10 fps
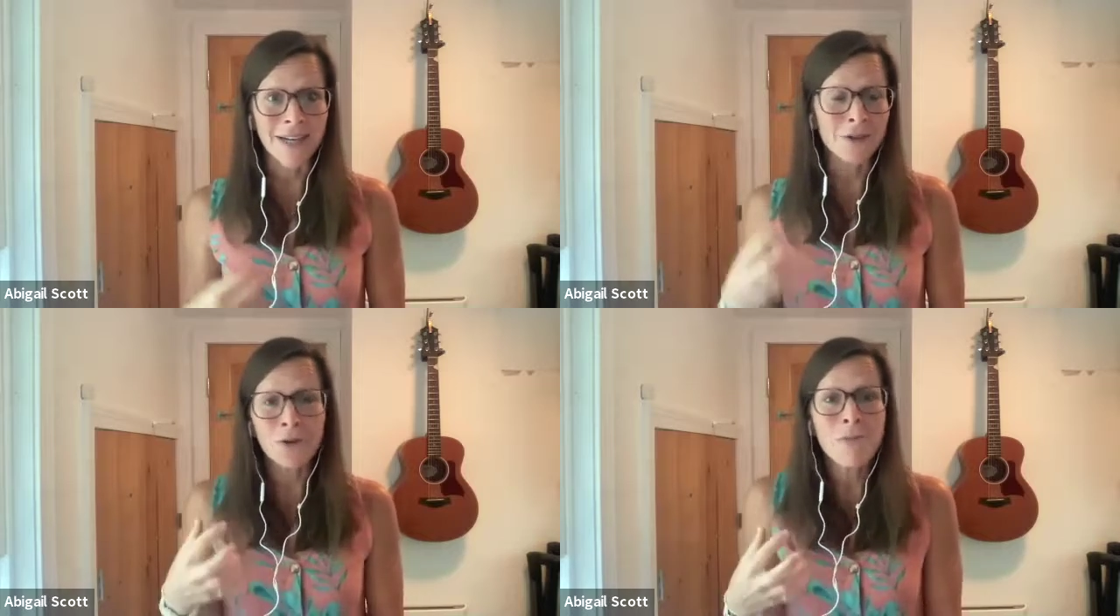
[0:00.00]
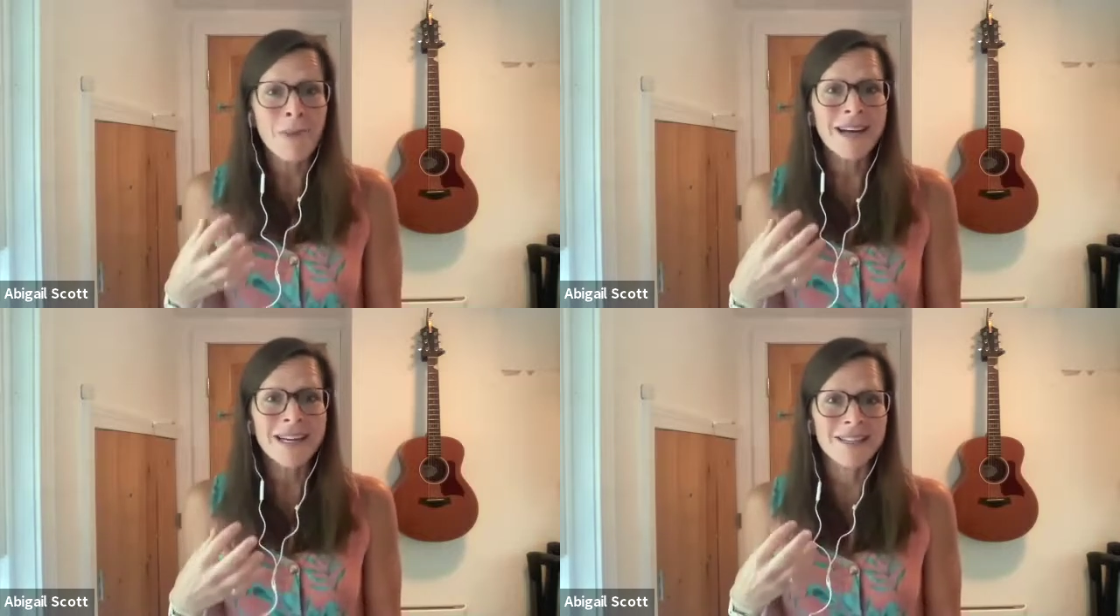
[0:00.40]
Our own
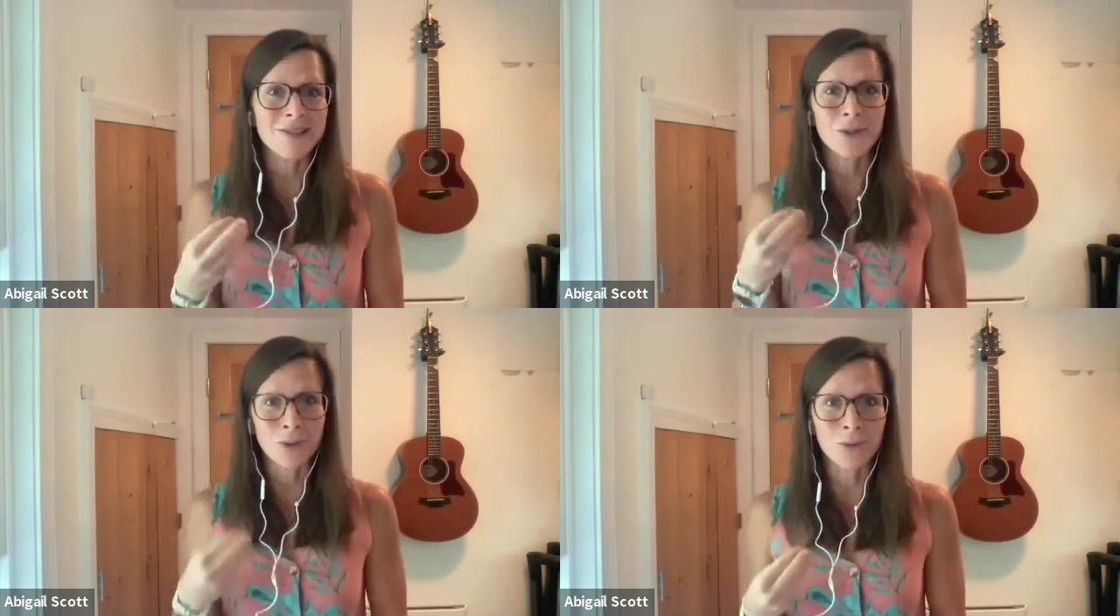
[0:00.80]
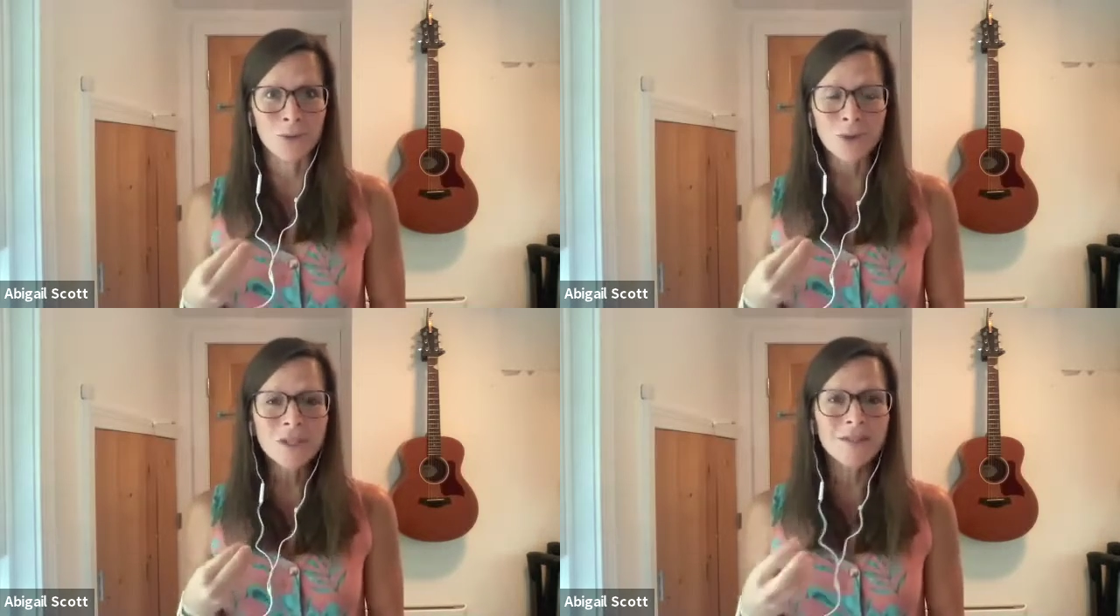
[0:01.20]
body is a
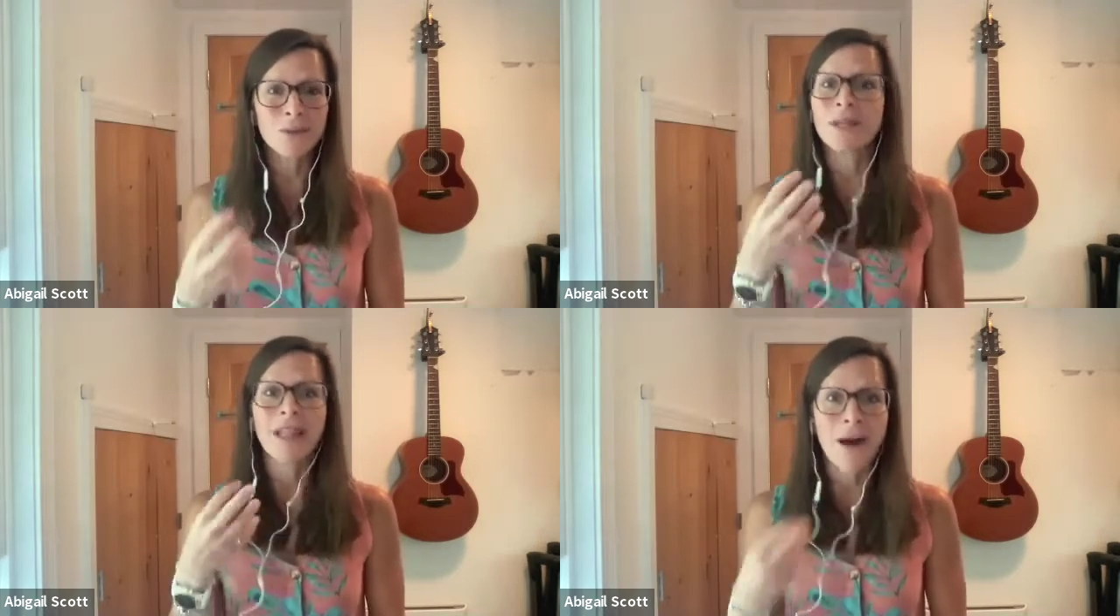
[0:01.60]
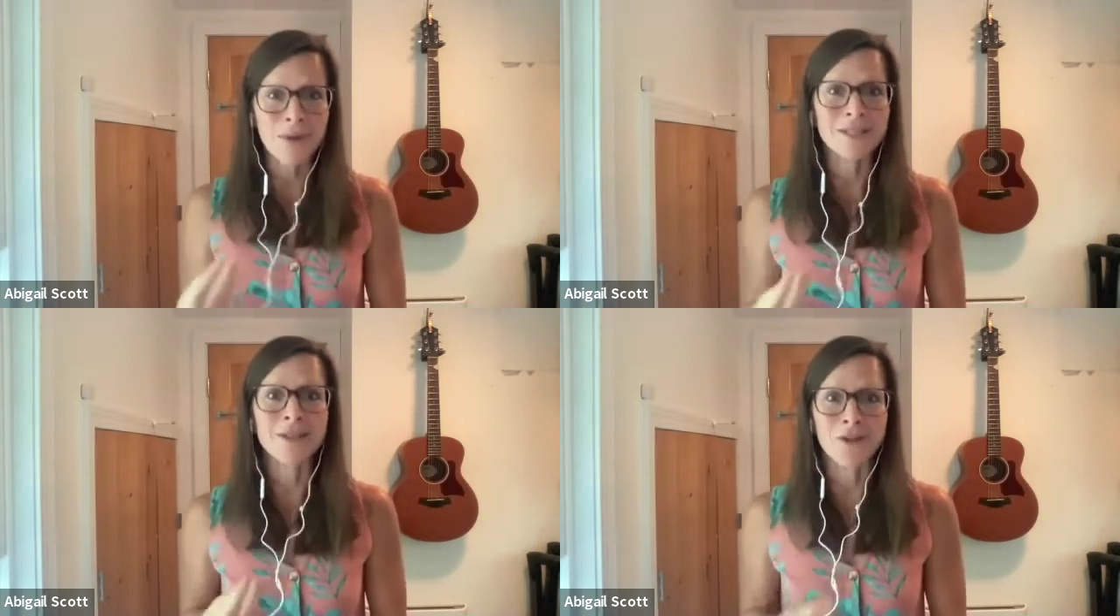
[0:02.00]
tool to allow
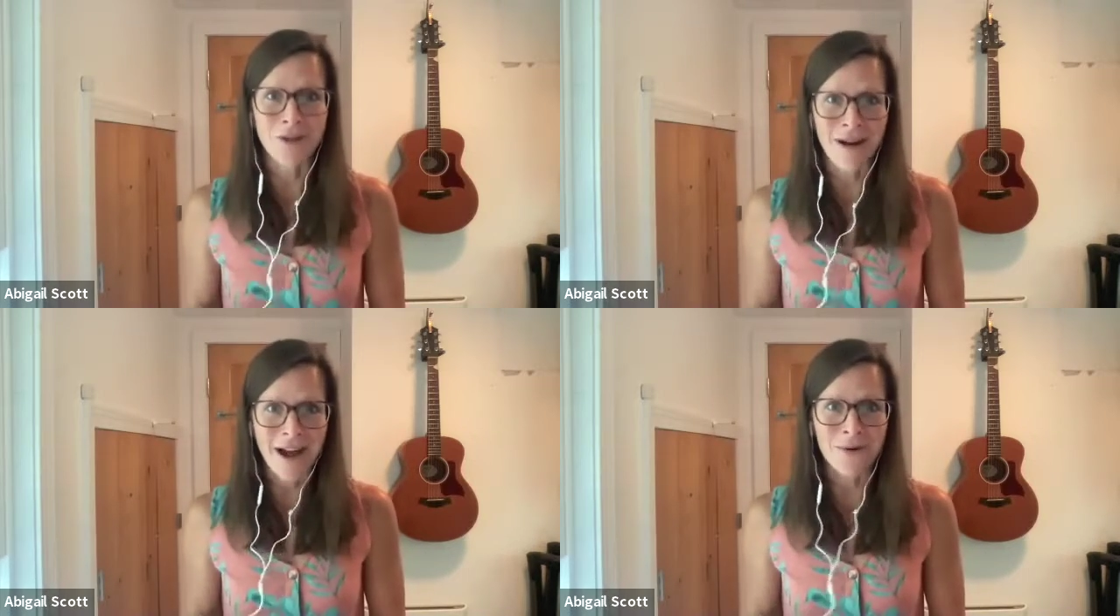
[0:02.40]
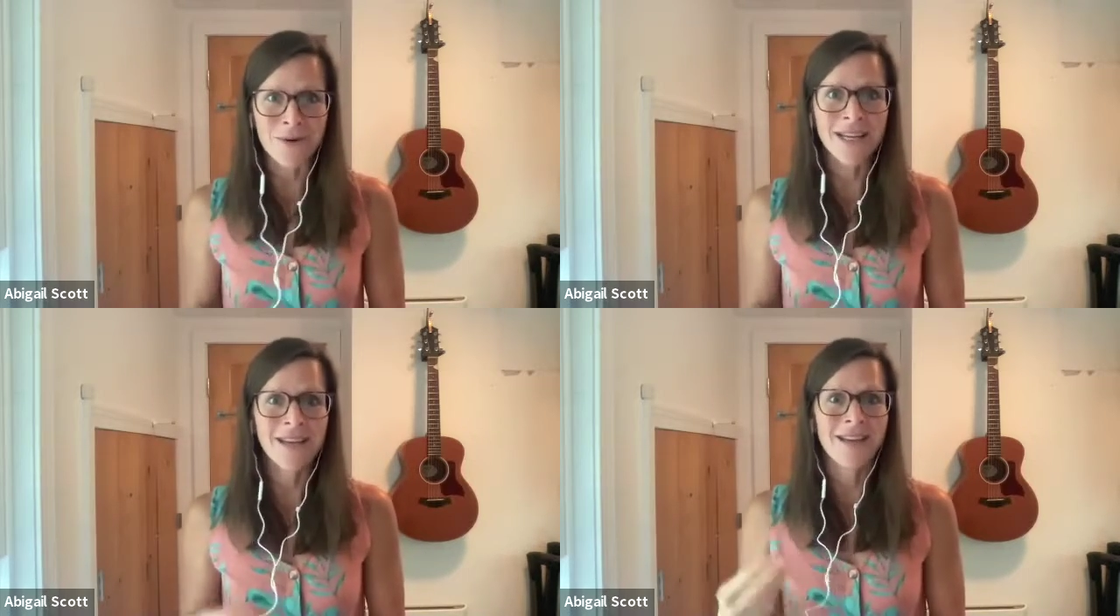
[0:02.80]
us to ground